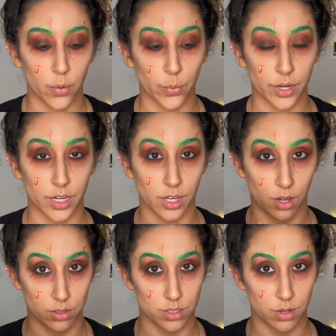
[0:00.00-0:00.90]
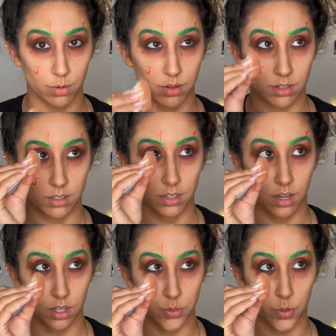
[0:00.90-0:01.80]
We're gonna also
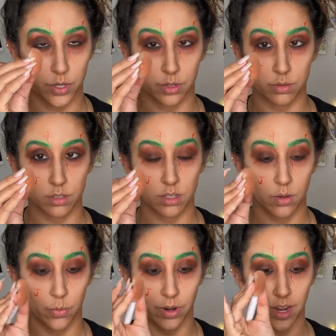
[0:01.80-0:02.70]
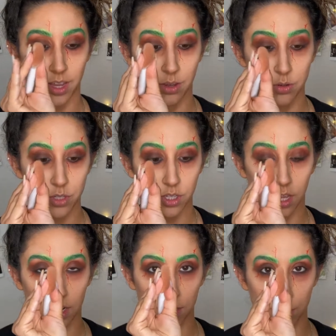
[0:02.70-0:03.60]
contour our nose. What I usually
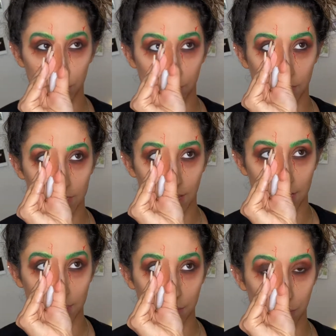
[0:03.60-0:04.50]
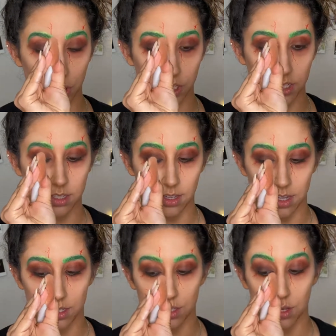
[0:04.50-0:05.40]
end up doing is I smush this
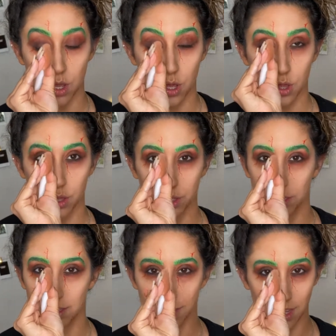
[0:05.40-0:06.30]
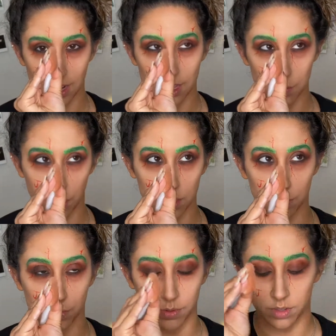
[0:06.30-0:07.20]
as skinny as possible.